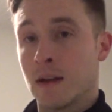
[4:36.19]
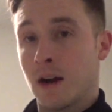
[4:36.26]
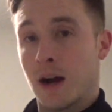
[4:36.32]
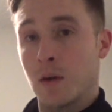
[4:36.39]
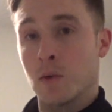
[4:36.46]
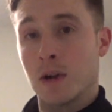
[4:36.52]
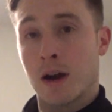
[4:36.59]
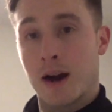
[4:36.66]
I
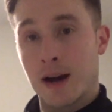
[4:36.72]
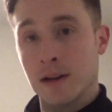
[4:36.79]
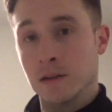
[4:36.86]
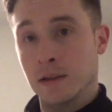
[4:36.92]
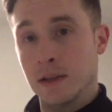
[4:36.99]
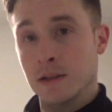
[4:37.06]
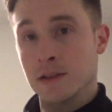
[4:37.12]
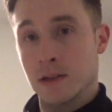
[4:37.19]
would
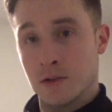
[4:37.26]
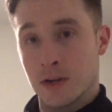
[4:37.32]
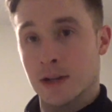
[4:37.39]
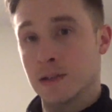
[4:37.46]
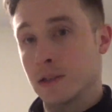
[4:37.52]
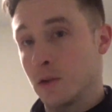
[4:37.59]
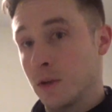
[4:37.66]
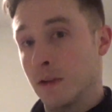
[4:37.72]
highly
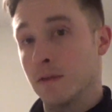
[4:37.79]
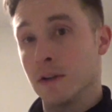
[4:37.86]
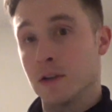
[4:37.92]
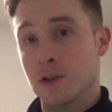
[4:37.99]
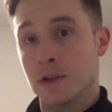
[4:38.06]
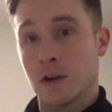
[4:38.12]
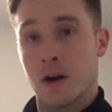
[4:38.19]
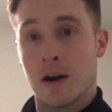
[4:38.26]
suggest you give it a
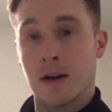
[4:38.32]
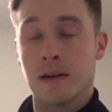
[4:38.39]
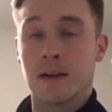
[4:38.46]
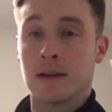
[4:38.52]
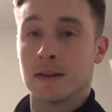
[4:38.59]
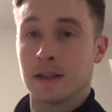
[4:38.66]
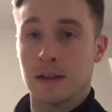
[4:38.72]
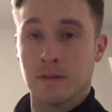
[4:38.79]
shot,
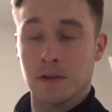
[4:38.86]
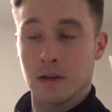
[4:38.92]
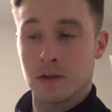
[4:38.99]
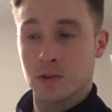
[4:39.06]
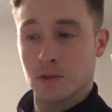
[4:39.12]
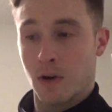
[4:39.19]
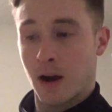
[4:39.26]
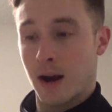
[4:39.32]
give it a
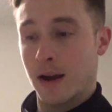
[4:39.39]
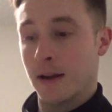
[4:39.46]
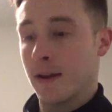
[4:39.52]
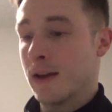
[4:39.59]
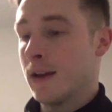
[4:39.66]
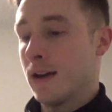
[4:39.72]
try,